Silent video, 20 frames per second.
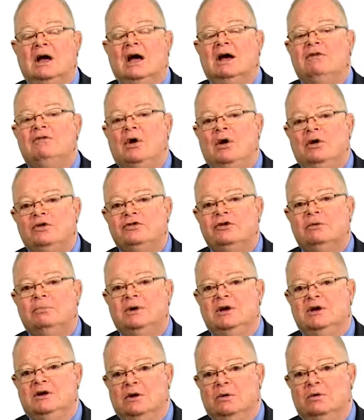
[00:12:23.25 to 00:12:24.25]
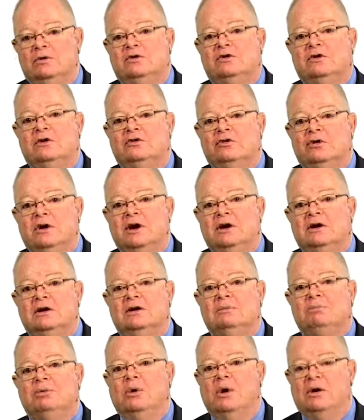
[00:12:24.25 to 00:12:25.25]
have also been used to treat
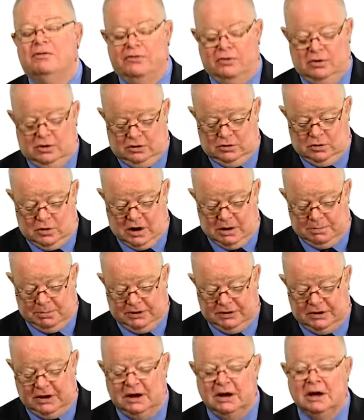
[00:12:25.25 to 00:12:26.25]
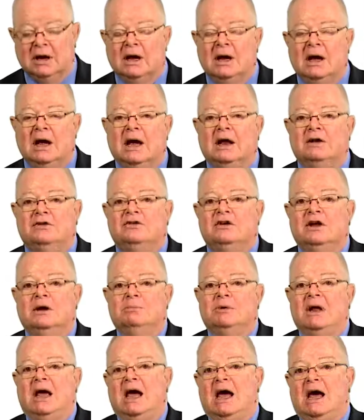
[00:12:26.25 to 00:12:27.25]
peripheral neuropathy and
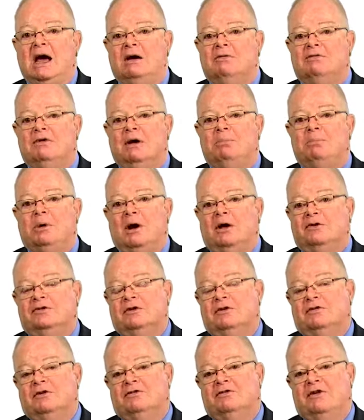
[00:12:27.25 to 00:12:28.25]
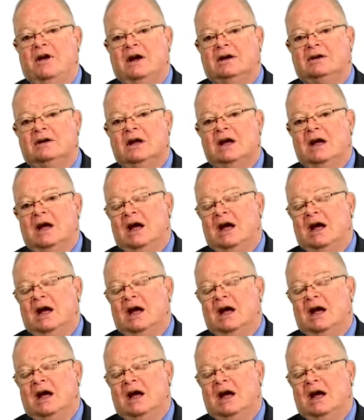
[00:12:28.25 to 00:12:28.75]
seem to have a positive effect.